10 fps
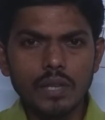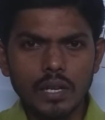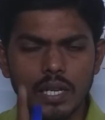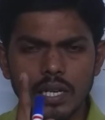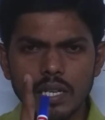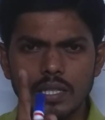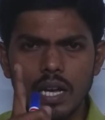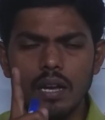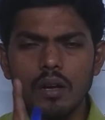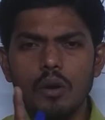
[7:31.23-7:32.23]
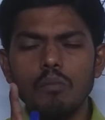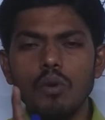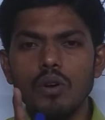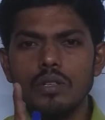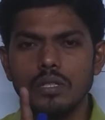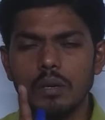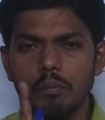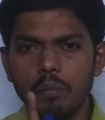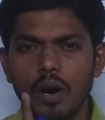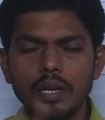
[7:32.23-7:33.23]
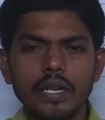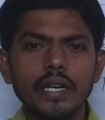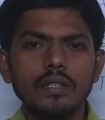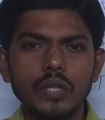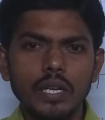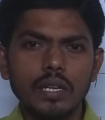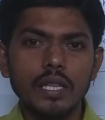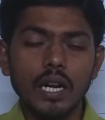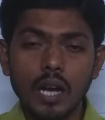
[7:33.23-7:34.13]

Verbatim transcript: that is the most important thing in the